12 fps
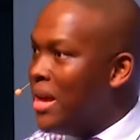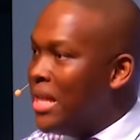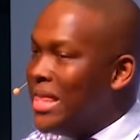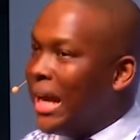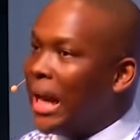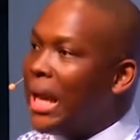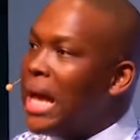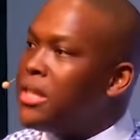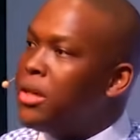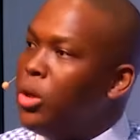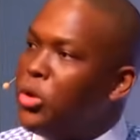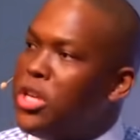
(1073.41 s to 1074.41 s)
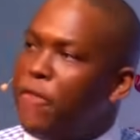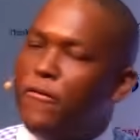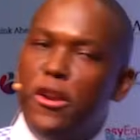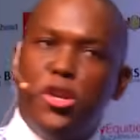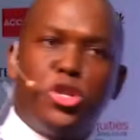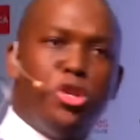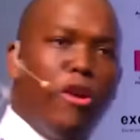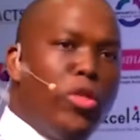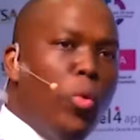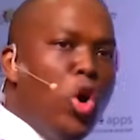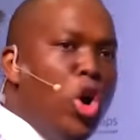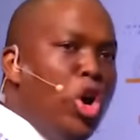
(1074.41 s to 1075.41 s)
The classical definition of the
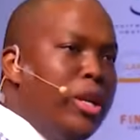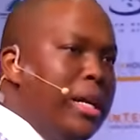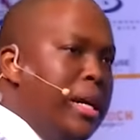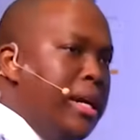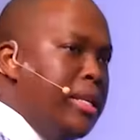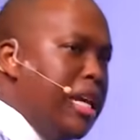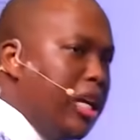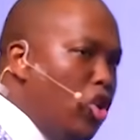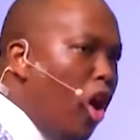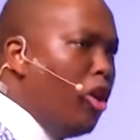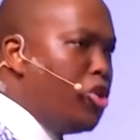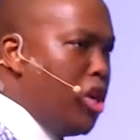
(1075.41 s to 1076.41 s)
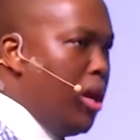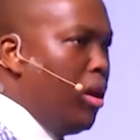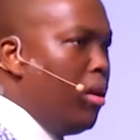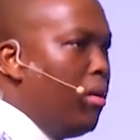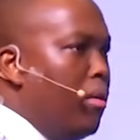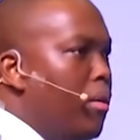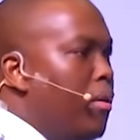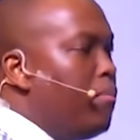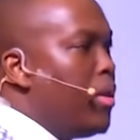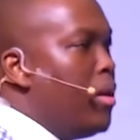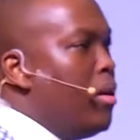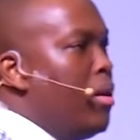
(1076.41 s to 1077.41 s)
word technology
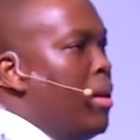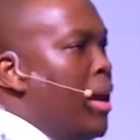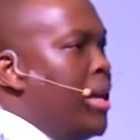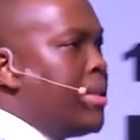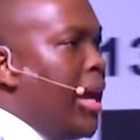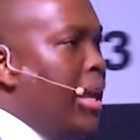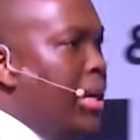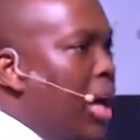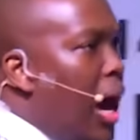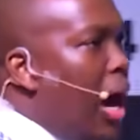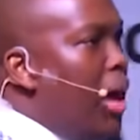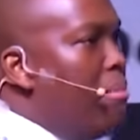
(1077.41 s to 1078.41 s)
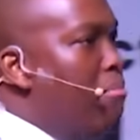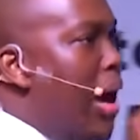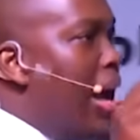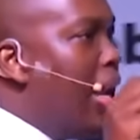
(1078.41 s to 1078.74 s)
is any time man